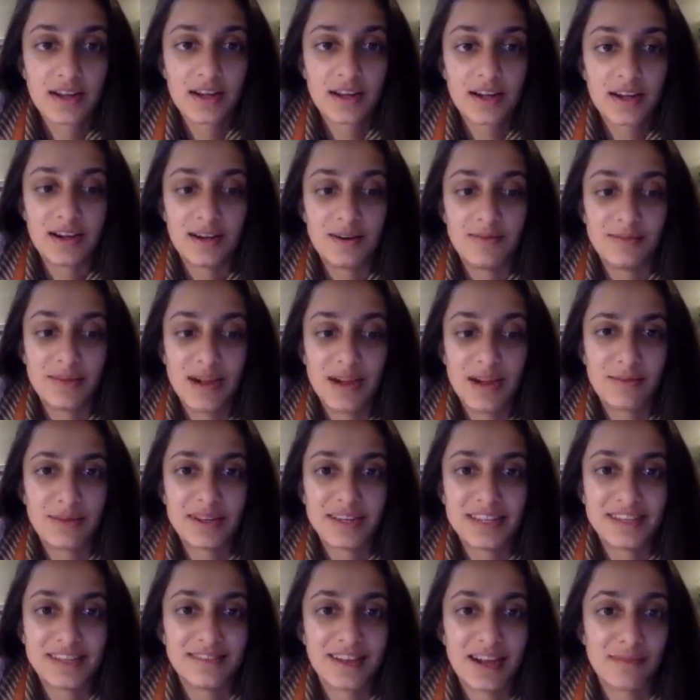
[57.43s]
How
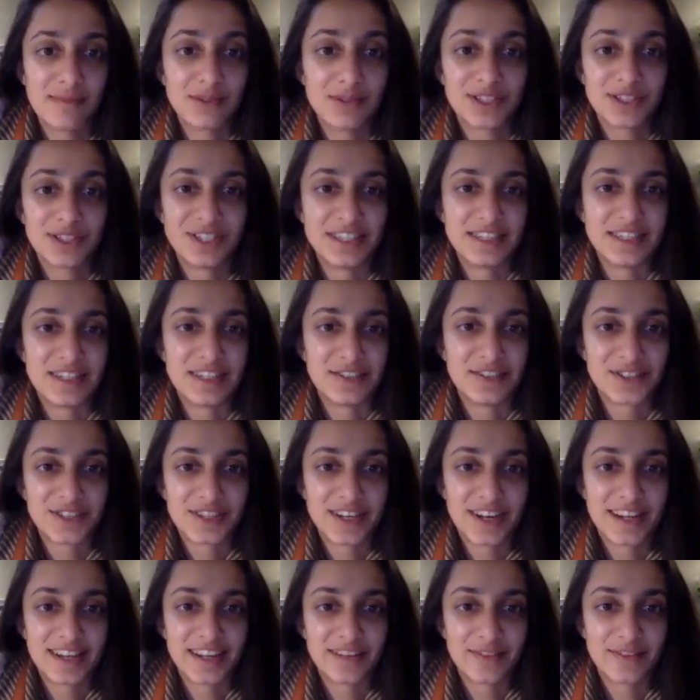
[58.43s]
much details
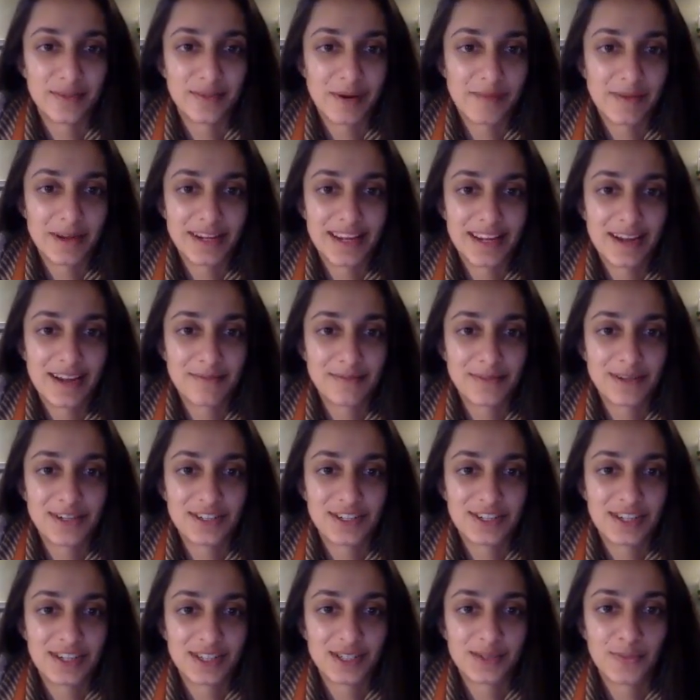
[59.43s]
should I give about my gap year?
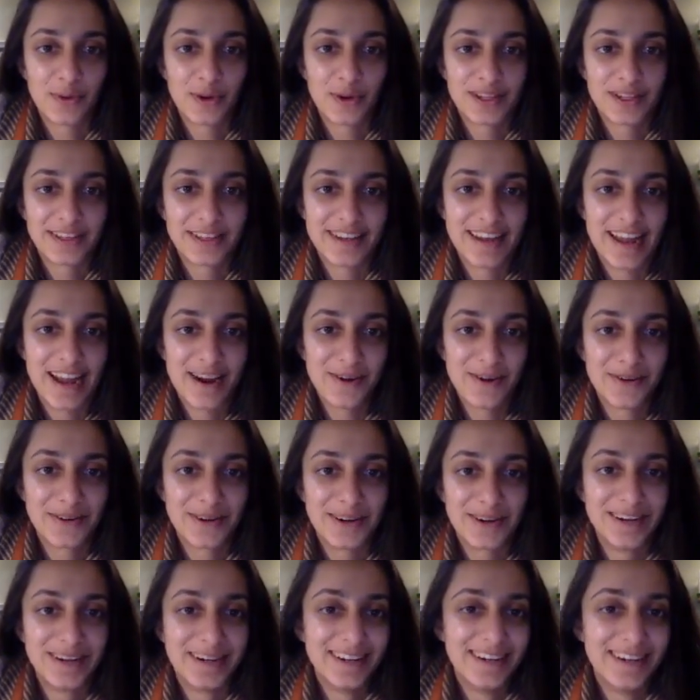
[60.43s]
Should I spoil it now,
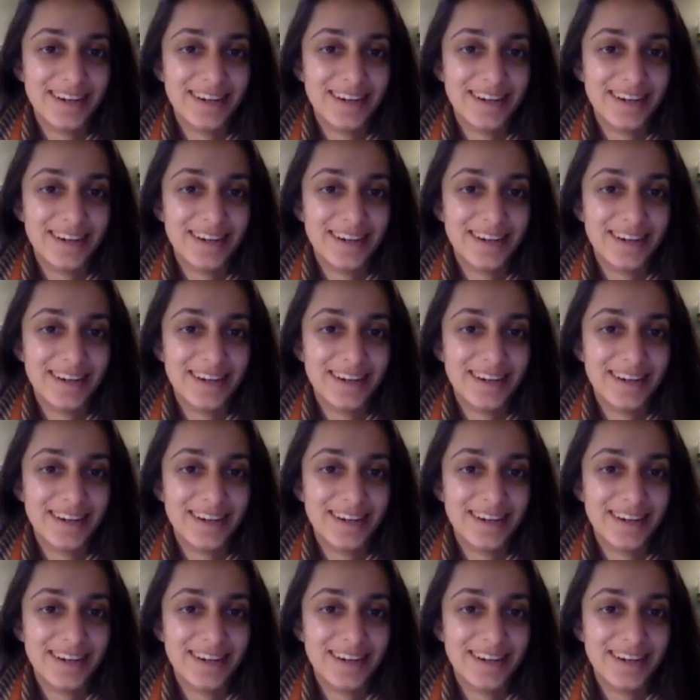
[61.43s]
or?